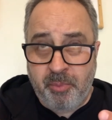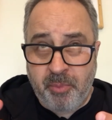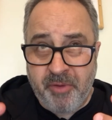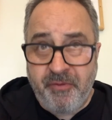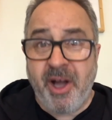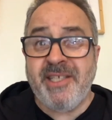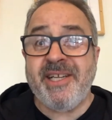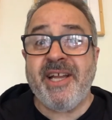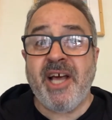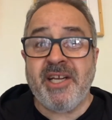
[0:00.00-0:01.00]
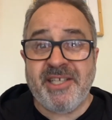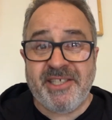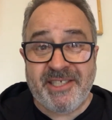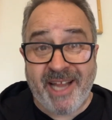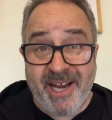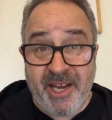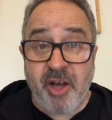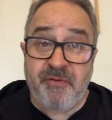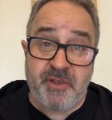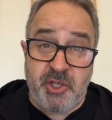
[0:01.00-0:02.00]
provided an understanding
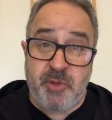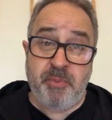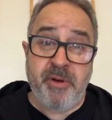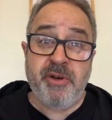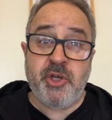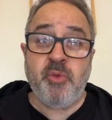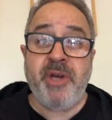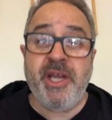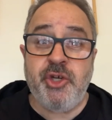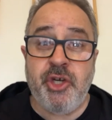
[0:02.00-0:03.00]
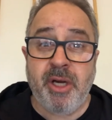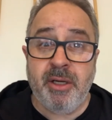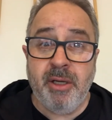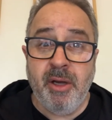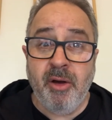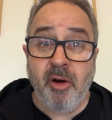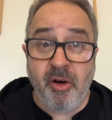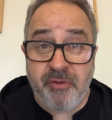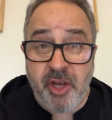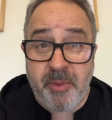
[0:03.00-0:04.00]
of the spiritual nature
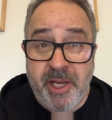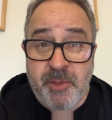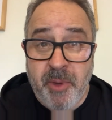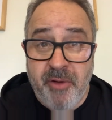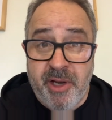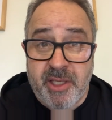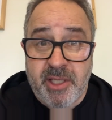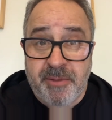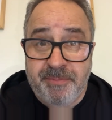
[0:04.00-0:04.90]
of human experience.